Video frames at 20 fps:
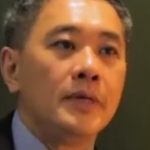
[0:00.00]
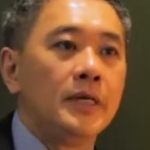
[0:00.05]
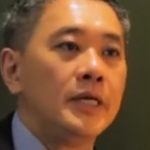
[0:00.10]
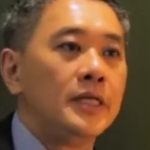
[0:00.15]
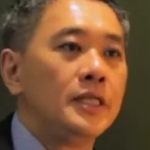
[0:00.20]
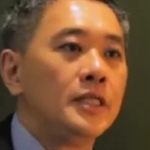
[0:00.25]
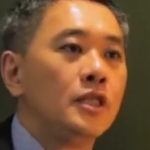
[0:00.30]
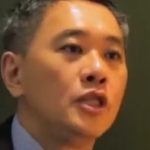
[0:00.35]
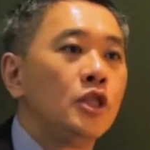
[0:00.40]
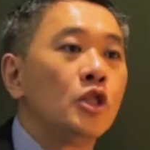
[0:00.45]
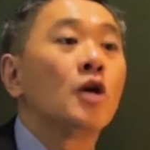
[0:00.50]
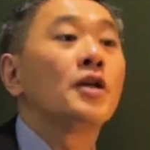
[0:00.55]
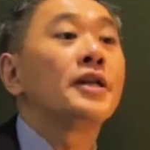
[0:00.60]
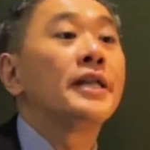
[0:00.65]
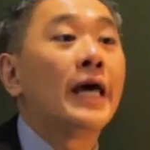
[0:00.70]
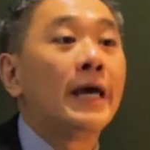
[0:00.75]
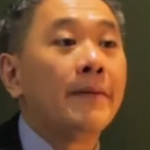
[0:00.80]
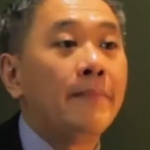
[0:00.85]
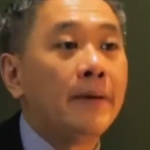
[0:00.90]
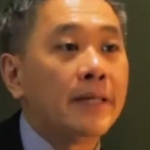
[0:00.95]
in
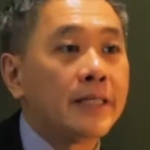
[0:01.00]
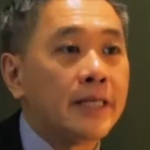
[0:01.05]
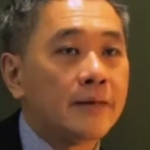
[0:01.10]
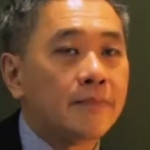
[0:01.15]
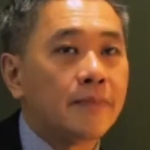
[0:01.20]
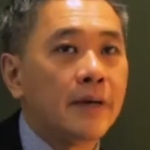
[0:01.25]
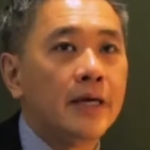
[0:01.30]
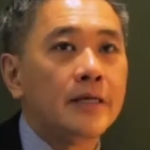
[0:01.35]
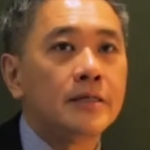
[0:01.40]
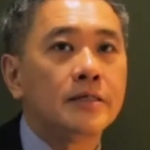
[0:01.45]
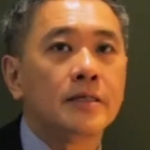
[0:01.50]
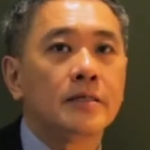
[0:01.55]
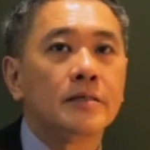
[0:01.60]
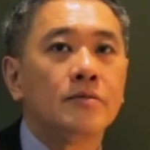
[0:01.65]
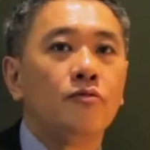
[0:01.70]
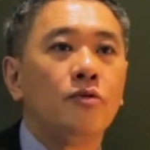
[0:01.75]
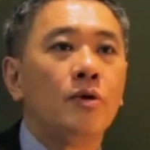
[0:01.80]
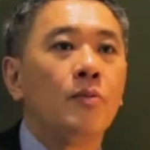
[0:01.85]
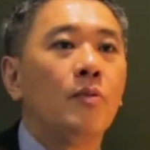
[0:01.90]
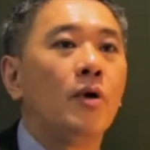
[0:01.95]
non-diabetic
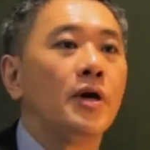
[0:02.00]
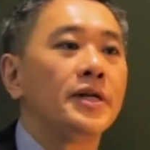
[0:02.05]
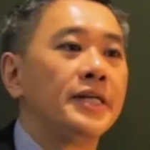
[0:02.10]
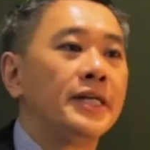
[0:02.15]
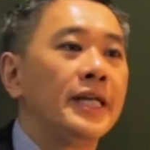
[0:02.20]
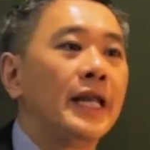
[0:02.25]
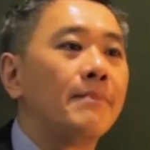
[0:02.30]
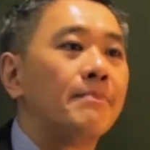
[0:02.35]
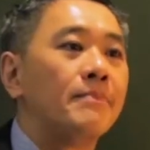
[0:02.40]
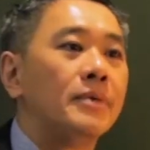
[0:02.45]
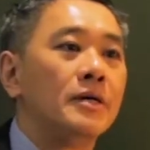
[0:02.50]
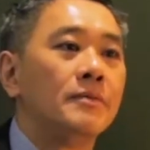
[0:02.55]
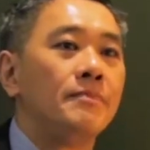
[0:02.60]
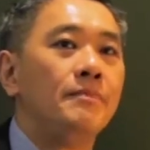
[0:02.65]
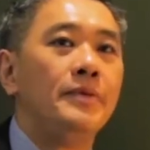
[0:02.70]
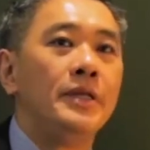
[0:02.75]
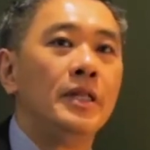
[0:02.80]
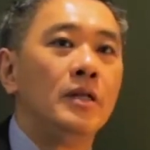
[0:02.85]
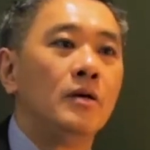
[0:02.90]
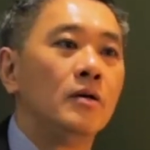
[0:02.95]
patient, we want the number
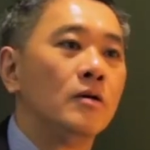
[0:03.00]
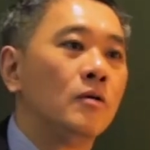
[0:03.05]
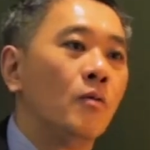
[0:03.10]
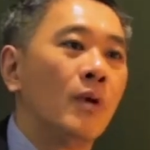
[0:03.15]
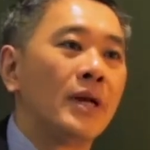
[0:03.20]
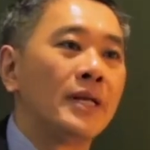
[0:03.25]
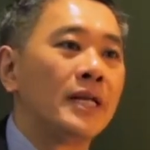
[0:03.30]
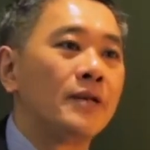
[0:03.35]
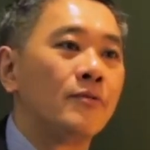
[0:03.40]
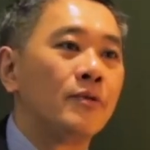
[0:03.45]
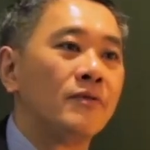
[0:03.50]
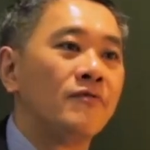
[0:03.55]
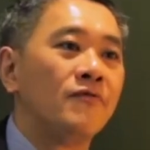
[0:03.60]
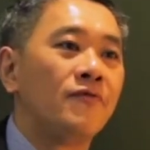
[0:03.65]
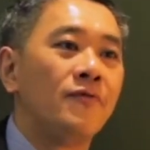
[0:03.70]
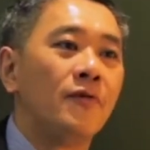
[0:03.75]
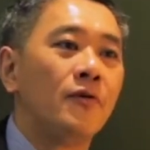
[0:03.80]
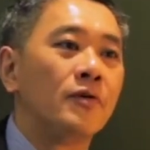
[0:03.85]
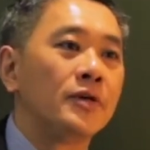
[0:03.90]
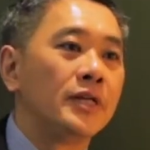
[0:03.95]
below
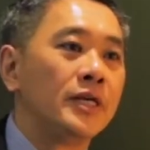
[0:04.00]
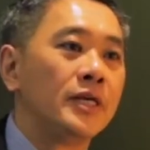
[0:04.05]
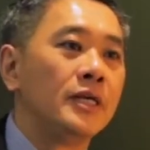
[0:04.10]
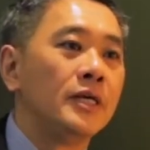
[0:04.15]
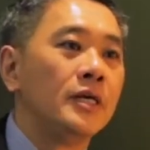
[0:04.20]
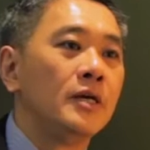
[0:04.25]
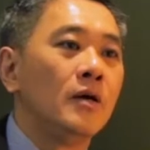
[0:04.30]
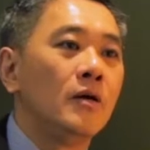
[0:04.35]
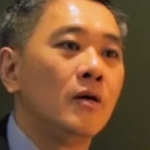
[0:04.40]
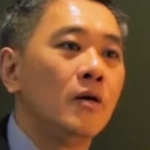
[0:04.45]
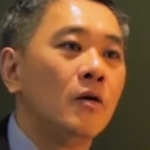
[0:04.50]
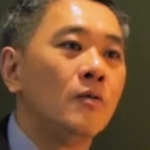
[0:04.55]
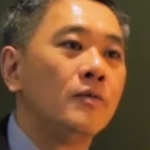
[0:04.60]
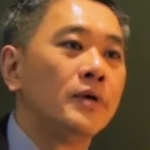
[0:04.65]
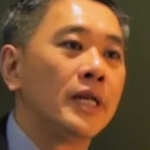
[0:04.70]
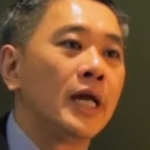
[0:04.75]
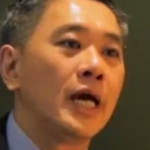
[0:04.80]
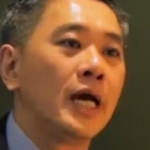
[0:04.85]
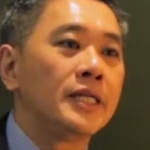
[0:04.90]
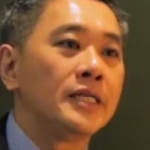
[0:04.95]
140 over
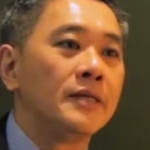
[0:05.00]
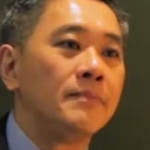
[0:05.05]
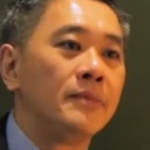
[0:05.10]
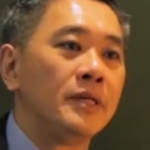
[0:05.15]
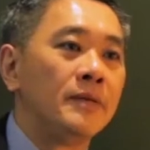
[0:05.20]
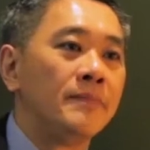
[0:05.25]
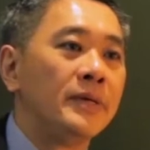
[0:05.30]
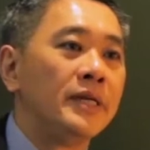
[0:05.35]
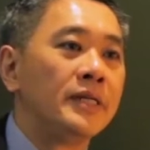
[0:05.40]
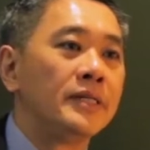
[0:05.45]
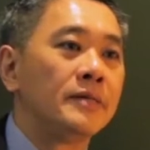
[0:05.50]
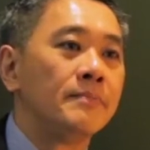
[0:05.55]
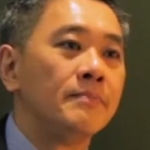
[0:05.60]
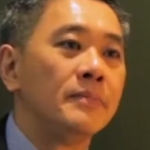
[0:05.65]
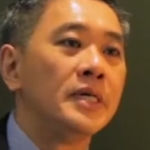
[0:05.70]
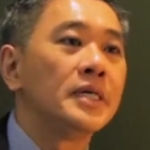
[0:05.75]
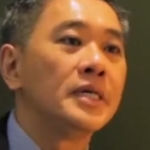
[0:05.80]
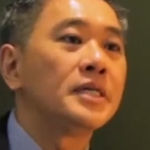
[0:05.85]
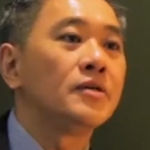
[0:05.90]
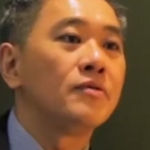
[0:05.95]
90 millimeter
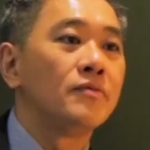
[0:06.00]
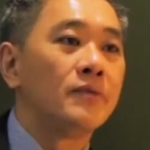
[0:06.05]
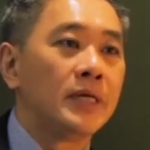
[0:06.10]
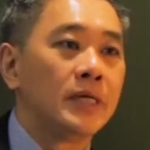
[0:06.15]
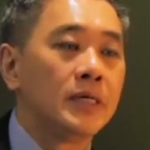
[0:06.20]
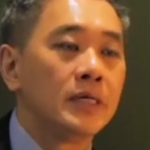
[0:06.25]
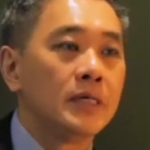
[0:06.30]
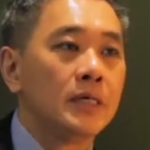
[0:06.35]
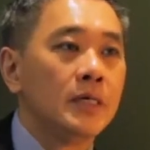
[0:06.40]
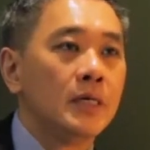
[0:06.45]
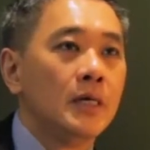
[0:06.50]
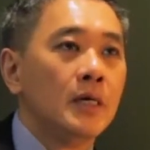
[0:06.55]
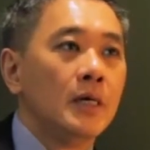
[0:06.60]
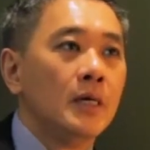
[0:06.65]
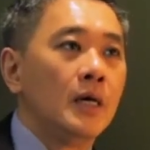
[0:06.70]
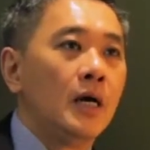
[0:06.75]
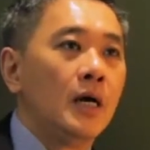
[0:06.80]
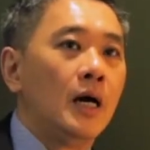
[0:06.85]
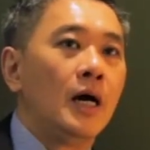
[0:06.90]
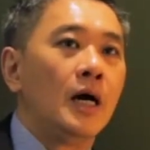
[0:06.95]
mercury.
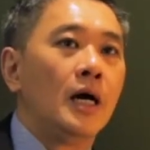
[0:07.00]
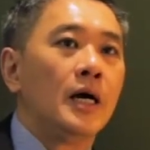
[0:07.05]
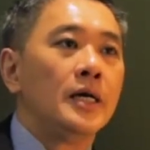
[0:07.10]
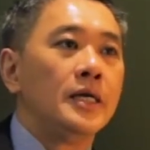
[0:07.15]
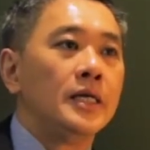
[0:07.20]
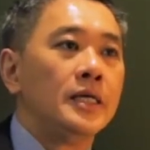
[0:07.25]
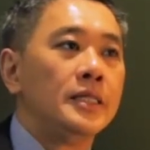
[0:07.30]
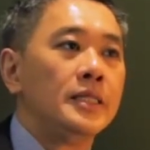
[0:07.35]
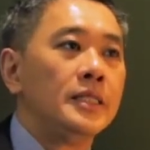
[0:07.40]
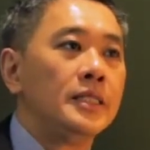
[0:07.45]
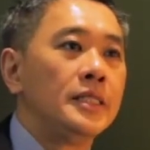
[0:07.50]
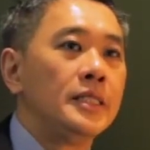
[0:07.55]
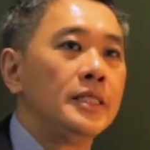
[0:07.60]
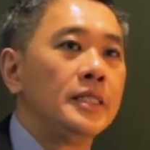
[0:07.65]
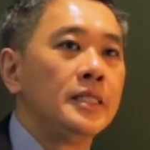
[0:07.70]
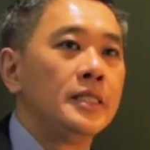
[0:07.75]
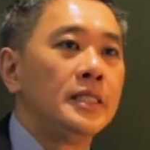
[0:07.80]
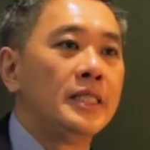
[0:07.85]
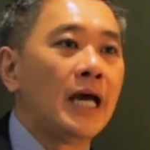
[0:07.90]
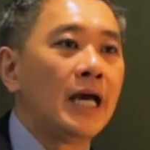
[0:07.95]

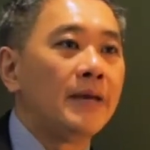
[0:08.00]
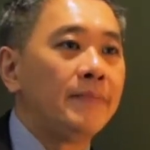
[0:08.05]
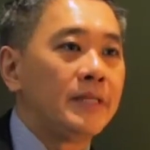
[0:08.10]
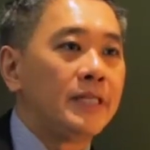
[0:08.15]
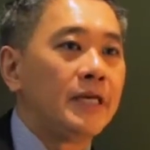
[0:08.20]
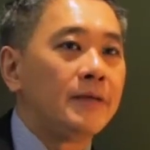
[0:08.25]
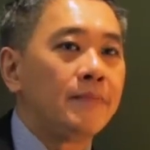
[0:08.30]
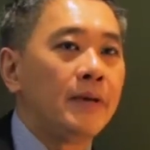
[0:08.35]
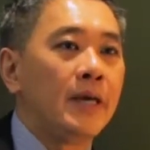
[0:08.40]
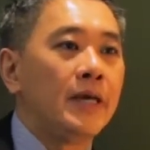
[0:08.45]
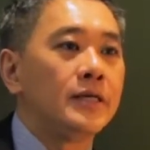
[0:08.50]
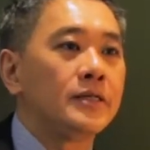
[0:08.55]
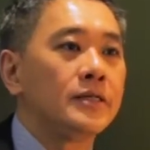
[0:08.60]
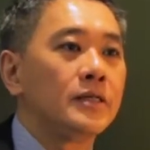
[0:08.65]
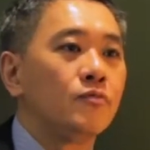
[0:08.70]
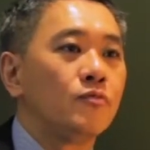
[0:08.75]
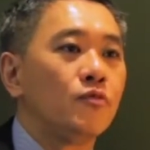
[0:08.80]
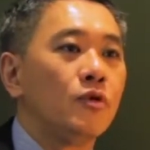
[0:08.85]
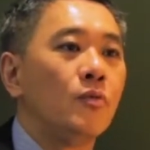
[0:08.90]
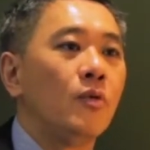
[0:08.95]
In diabetic
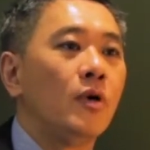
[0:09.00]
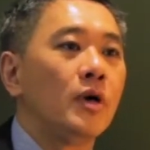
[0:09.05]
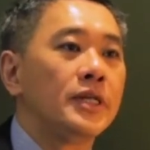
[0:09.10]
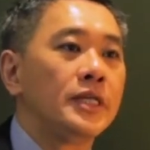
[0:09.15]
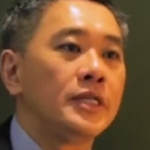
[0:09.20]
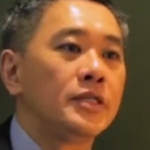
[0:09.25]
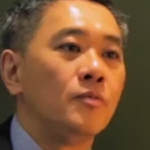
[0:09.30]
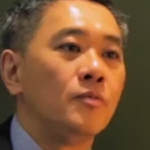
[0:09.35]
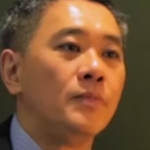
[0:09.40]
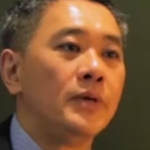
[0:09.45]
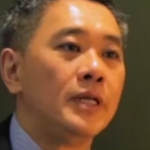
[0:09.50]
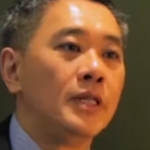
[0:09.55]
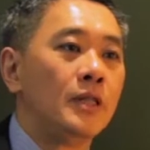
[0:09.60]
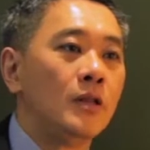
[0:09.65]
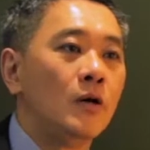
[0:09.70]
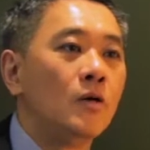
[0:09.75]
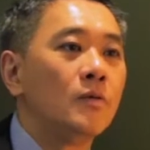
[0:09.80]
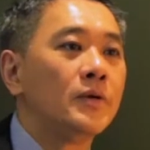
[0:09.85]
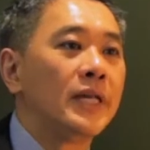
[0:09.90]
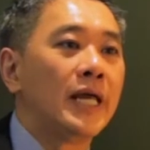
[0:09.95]
patient, we want be
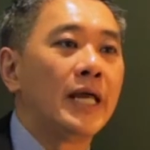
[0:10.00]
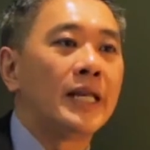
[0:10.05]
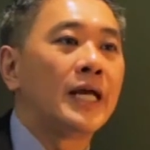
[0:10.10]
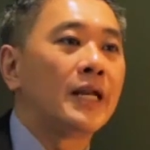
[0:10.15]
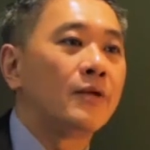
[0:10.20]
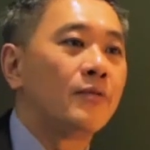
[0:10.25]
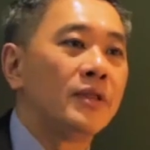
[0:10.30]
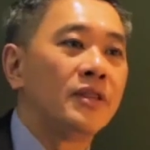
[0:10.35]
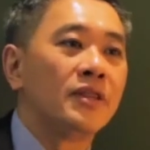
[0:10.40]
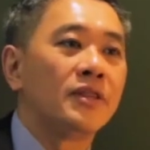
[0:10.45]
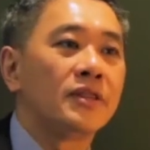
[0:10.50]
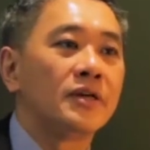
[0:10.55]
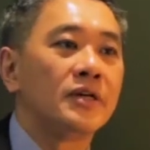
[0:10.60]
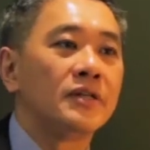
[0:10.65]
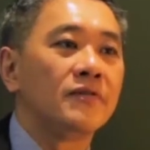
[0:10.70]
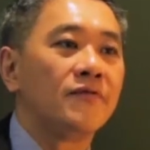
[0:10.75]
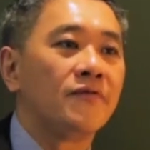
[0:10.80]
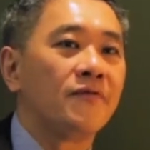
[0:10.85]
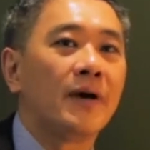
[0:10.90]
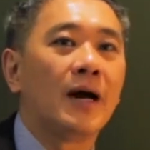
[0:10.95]
lower than
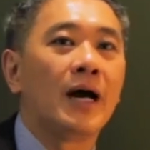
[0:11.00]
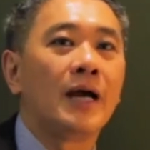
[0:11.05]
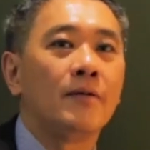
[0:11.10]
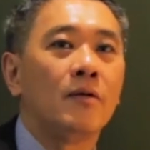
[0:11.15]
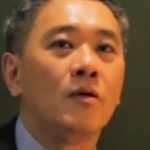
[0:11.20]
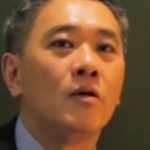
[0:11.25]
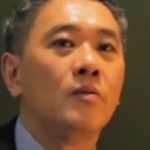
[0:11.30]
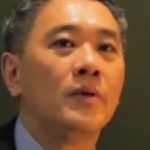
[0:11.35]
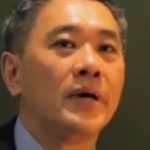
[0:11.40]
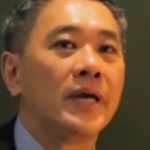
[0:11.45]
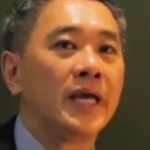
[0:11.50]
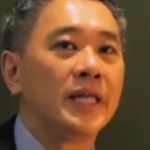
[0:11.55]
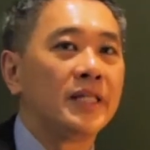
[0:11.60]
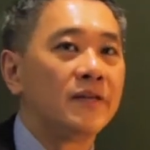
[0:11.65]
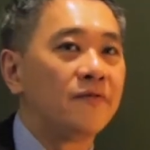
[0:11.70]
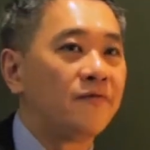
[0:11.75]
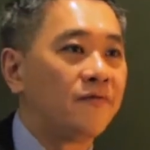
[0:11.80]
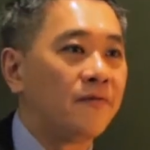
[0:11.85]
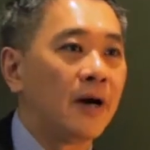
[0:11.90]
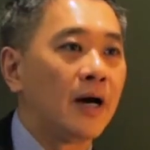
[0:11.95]
135 over
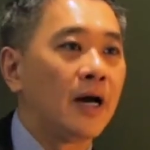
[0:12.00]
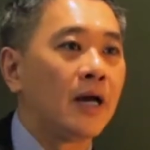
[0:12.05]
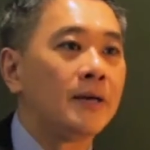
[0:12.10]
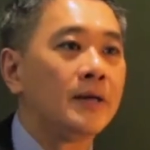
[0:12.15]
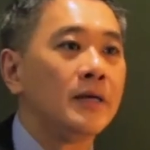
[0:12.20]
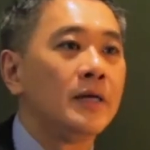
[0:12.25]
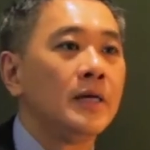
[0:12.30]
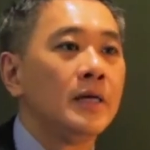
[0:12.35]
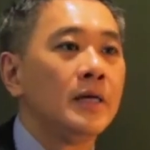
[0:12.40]
85.